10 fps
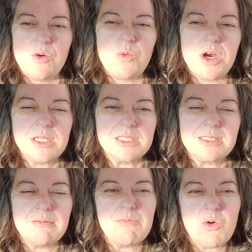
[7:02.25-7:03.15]
wanting
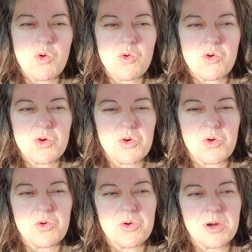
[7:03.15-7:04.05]
some more,
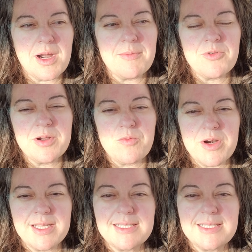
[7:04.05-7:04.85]
or I'm going to want a